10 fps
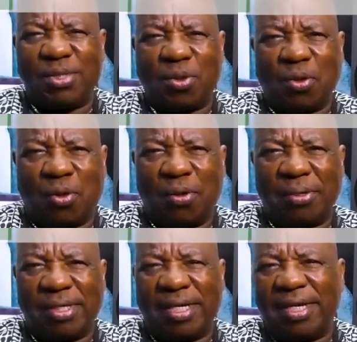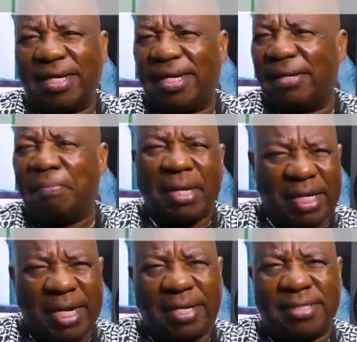so-called
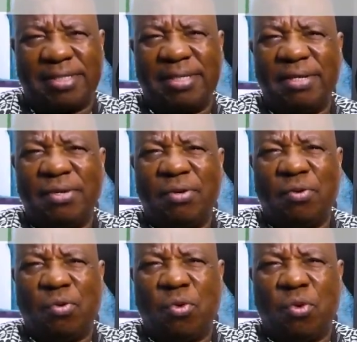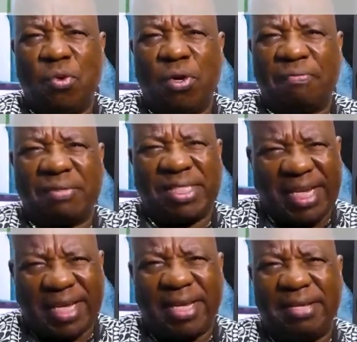millennials, who have
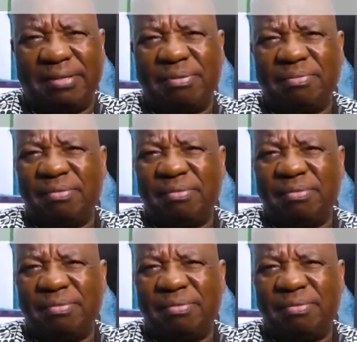taken